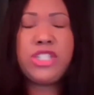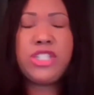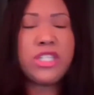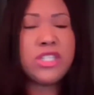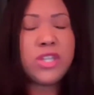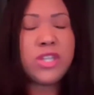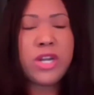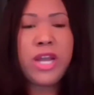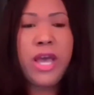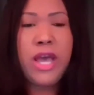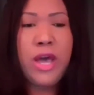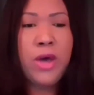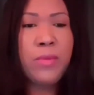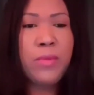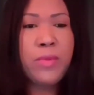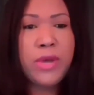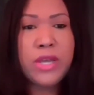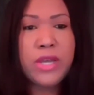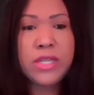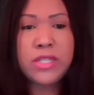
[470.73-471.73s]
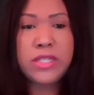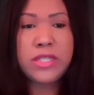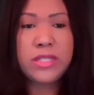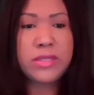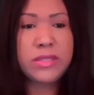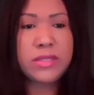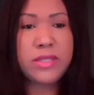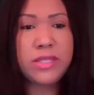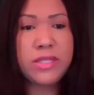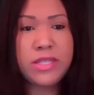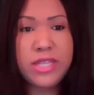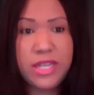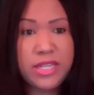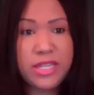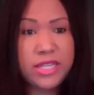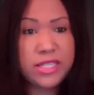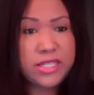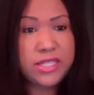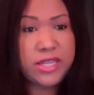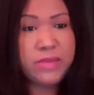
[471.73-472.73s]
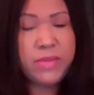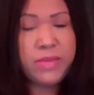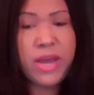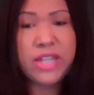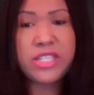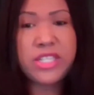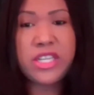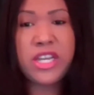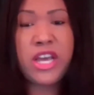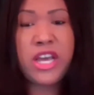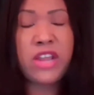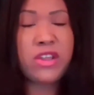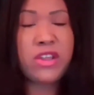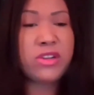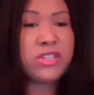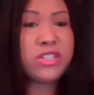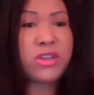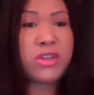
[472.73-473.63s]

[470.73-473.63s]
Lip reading: she's going to help us get this thing back together.